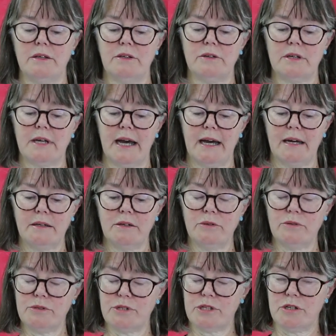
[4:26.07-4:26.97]
You can
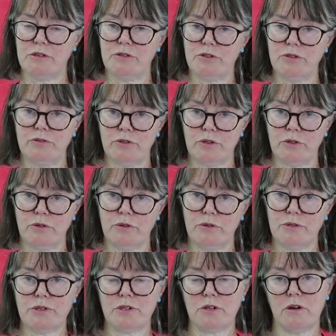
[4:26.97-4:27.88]
also do the
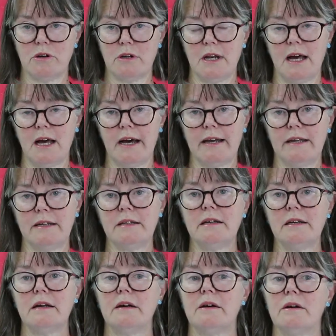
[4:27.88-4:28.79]
course
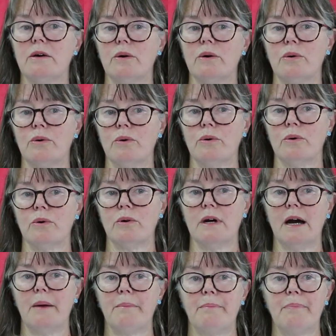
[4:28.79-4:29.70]
online
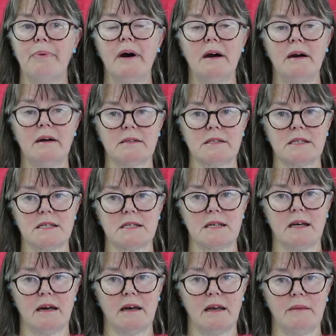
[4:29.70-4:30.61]
or
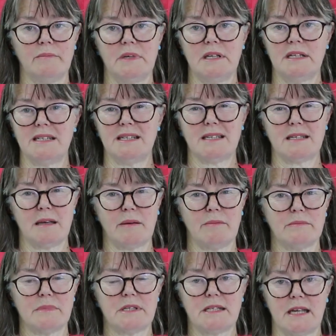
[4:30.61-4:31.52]
part-time in
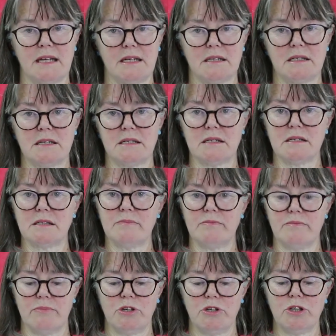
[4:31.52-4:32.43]
some centres,
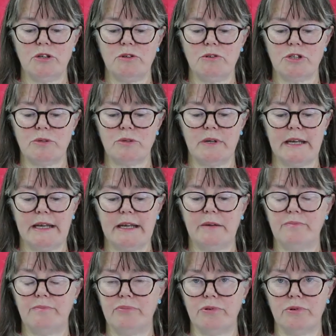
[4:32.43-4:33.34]
but usually
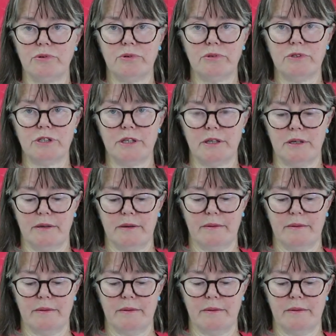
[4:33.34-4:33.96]
abroad.